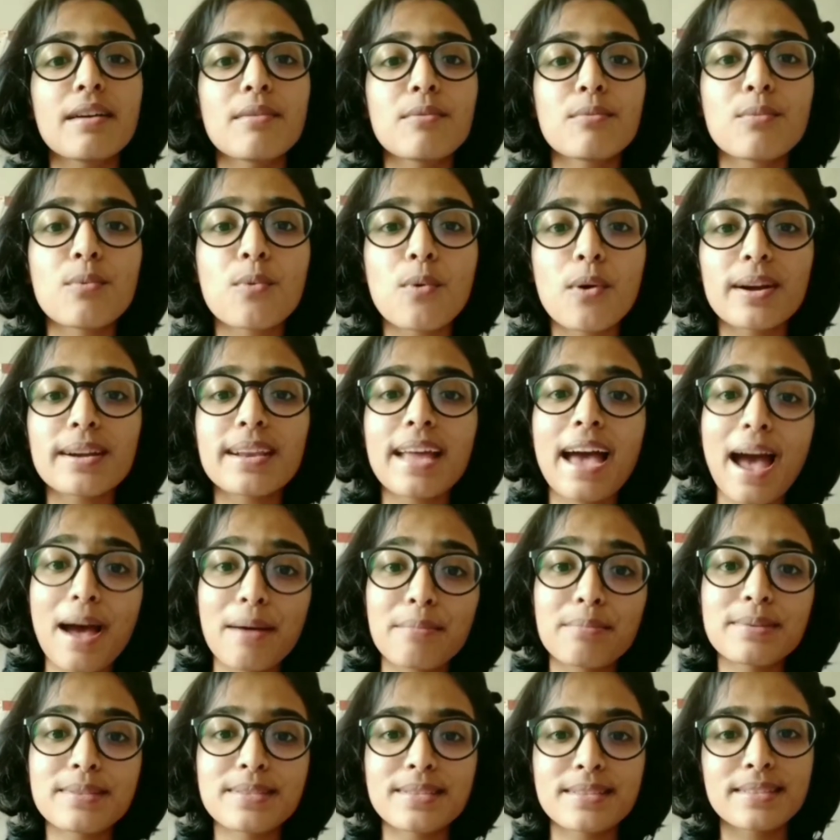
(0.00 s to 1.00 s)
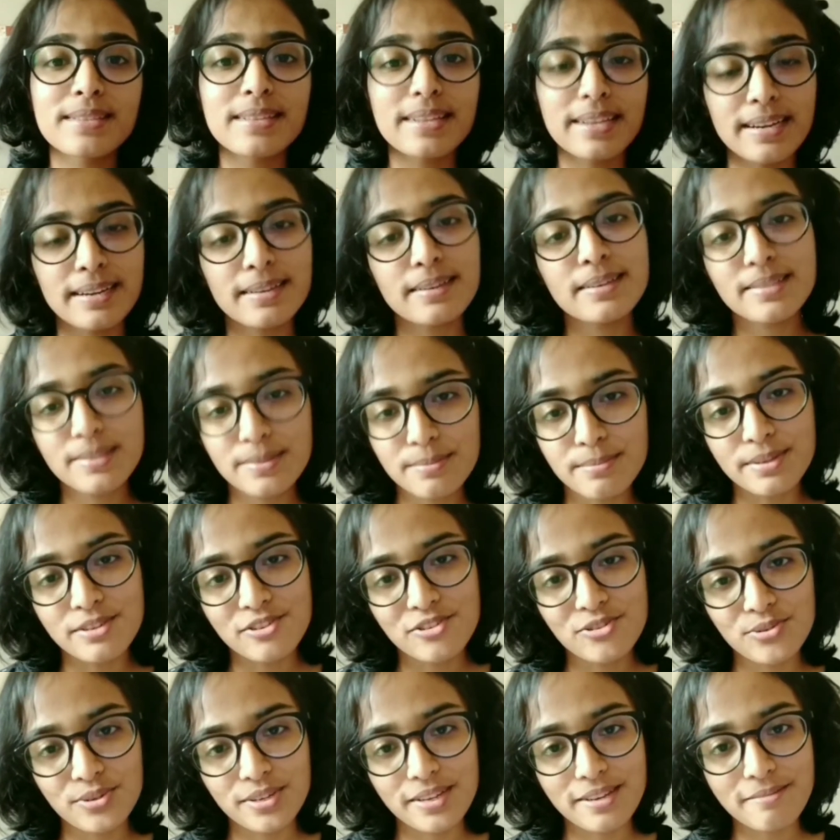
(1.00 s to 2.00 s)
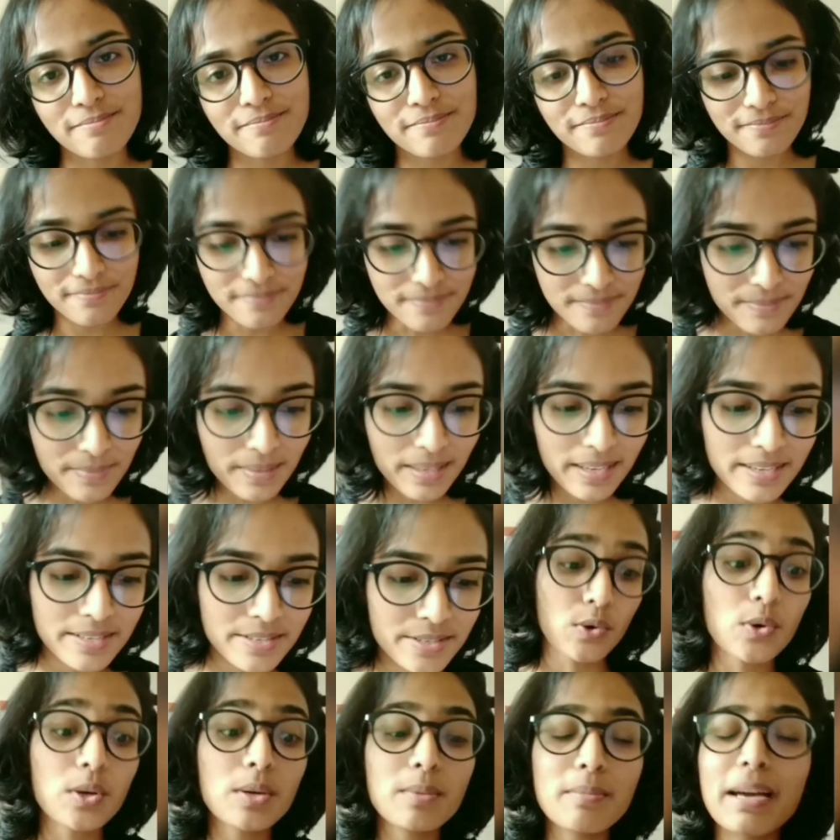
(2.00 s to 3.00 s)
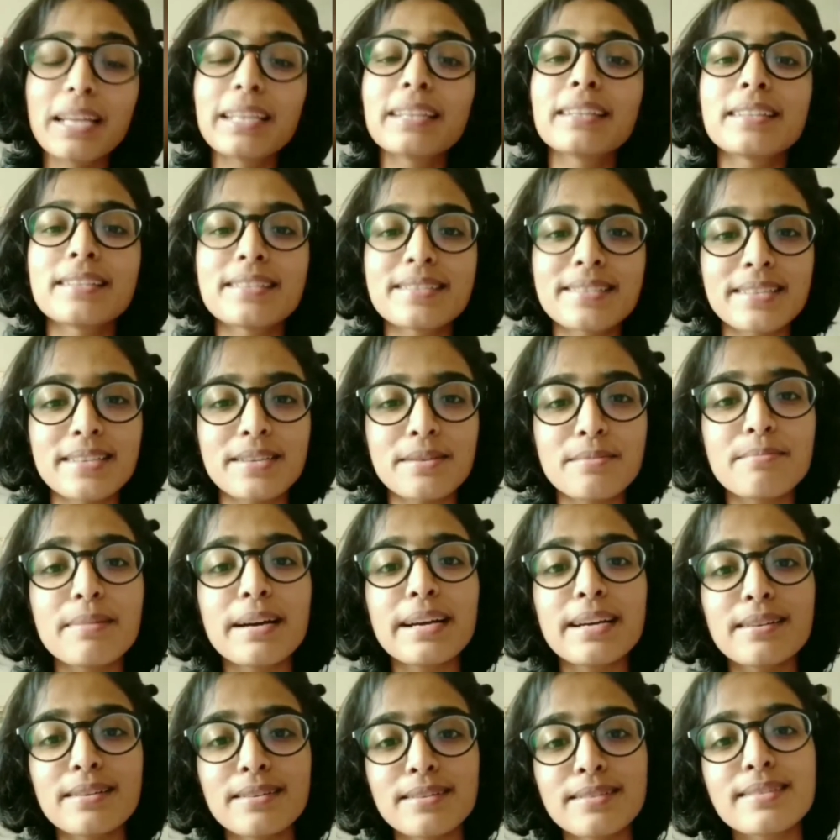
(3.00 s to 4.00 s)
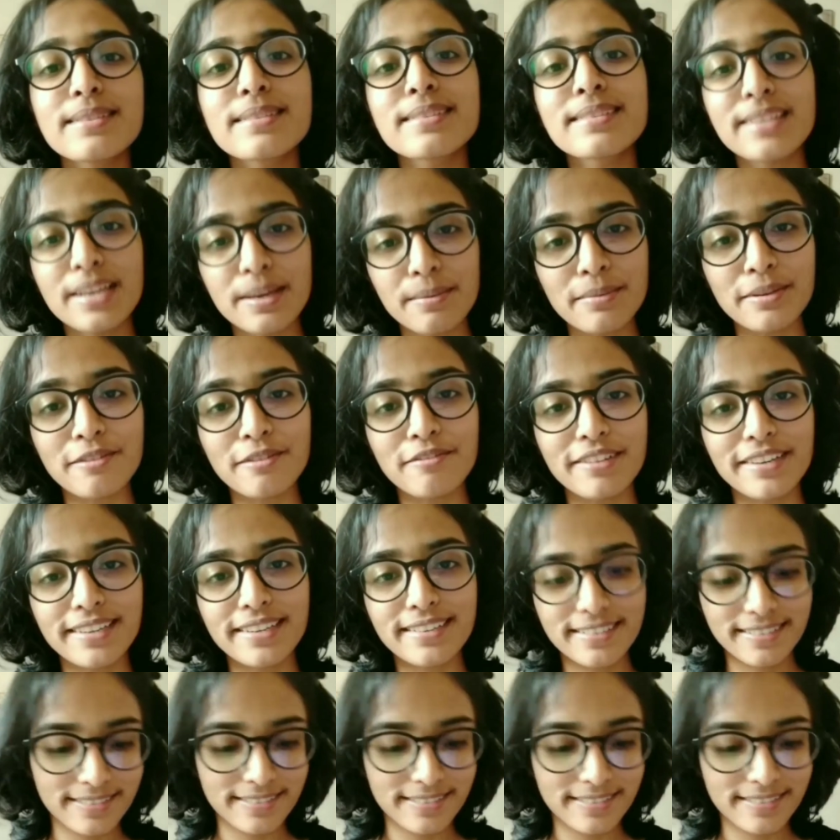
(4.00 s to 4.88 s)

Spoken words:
What happens in the end is a mystery. The Old Man and the Sea by Ernest Hemingway.